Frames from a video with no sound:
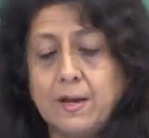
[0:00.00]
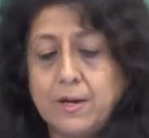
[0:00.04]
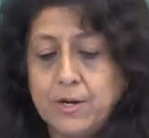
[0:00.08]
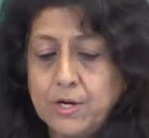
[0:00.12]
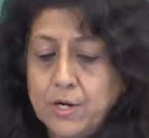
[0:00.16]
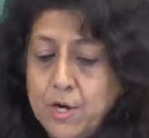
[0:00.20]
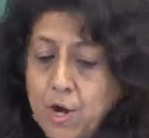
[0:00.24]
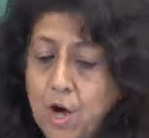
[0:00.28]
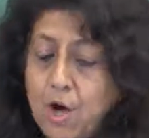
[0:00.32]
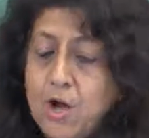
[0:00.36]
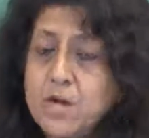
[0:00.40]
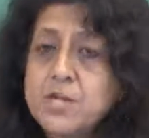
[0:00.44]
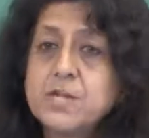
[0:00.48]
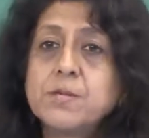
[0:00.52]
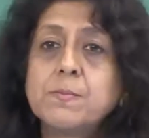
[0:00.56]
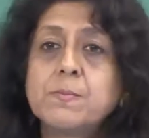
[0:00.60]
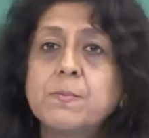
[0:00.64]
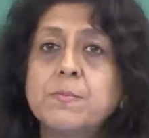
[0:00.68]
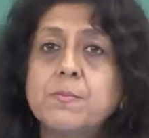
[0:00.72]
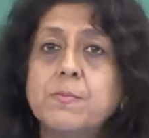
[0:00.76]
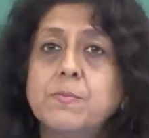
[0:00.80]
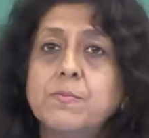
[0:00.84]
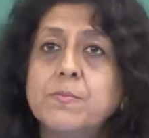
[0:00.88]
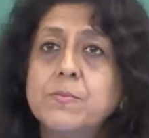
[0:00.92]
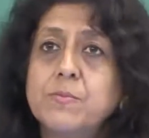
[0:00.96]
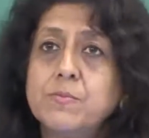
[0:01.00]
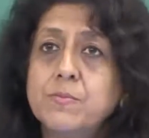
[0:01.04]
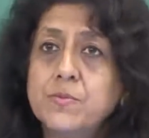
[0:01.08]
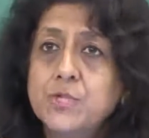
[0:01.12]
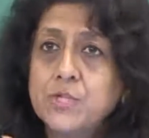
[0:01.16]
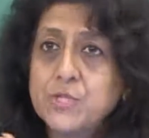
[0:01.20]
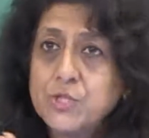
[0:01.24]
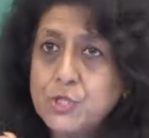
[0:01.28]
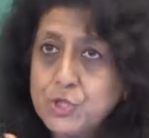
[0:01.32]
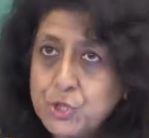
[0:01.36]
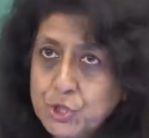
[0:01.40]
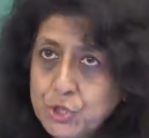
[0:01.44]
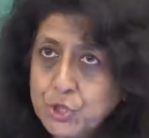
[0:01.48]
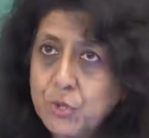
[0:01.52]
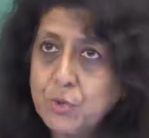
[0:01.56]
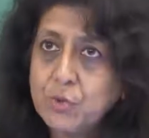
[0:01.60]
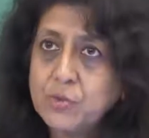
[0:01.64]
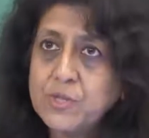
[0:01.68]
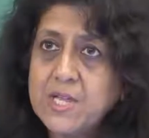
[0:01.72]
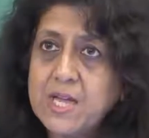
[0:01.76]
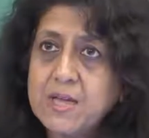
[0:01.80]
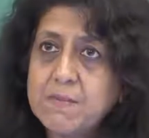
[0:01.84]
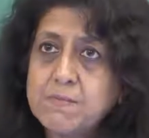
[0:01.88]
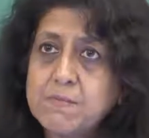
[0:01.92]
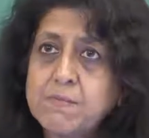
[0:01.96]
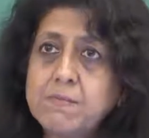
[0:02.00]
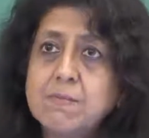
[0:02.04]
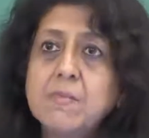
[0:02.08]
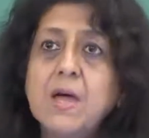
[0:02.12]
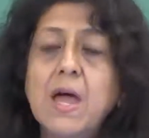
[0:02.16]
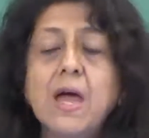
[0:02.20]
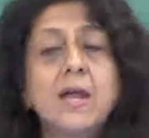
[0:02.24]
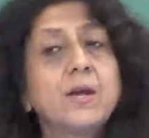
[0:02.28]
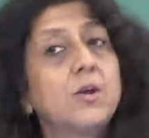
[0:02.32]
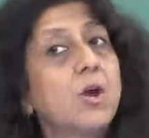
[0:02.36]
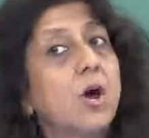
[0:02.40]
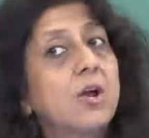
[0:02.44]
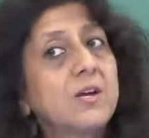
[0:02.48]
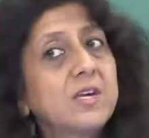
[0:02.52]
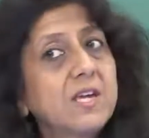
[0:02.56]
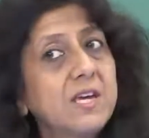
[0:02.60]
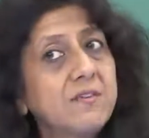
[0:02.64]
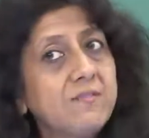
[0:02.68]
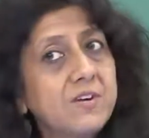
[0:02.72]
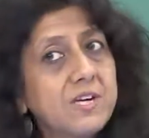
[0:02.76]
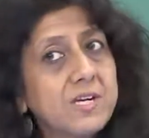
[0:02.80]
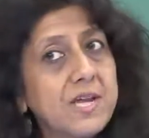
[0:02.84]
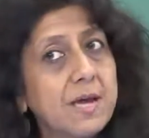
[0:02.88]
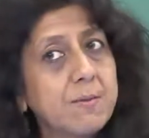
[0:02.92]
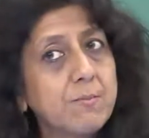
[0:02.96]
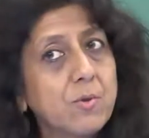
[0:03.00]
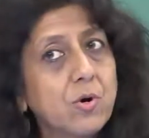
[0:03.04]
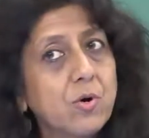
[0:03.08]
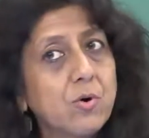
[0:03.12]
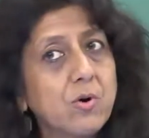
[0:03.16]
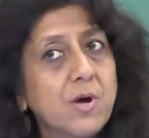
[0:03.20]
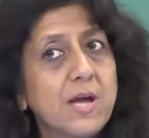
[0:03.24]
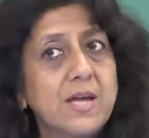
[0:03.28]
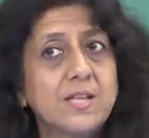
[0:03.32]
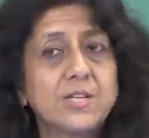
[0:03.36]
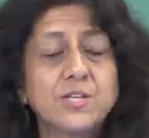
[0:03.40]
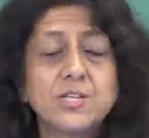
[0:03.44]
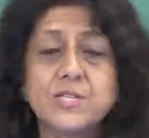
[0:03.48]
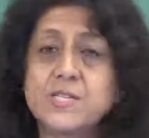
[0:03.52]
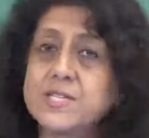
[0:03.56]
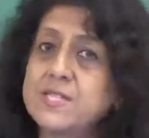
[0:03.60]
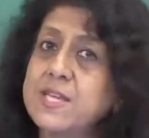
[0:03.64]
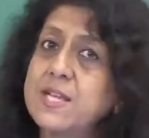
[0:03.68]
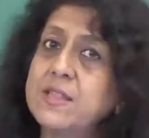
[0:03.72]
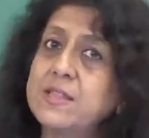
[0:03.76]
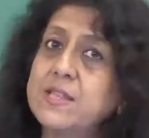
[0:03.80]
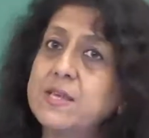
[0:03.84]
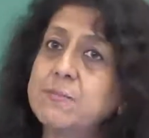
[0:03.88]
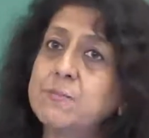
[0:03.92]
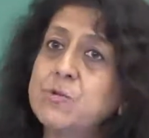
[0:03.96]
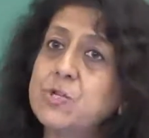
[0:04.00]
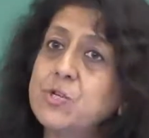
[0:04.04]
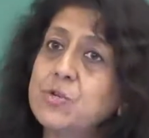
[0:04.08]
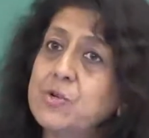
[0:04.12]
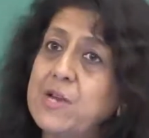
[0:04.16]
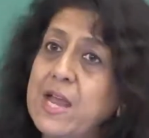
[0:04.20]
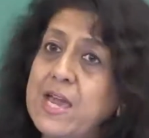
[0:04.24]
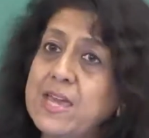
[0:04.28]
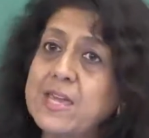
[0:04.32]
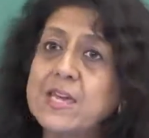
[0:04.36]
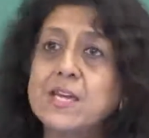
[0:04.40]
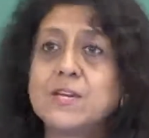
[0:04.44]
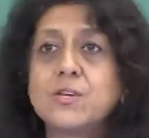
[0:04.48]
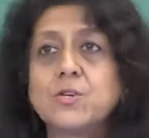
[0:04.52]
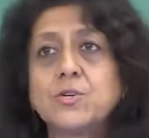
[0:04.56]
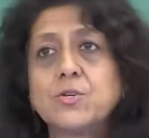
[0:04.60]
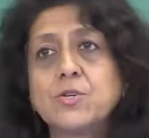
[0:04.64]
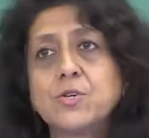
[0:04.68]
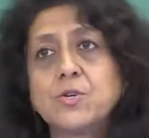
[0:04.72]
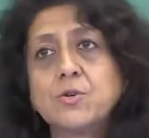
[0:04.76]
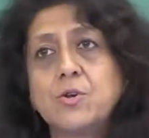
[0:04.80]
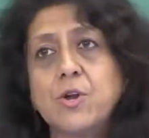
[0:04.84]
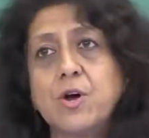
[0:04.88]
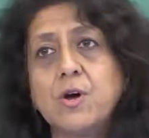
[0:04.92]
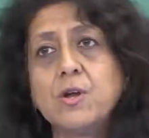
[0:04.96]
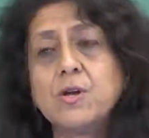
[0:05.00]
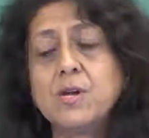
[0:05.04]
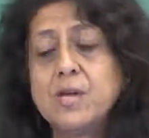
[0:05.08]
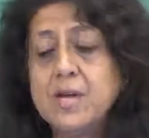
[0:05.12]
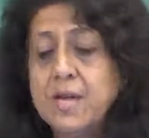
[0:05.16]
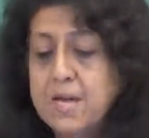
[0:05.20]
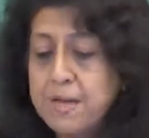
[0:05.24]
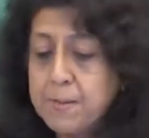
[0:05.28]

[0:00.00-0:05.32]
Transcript: Not just show them and not give a demo and just tell them, do you like it or do you not?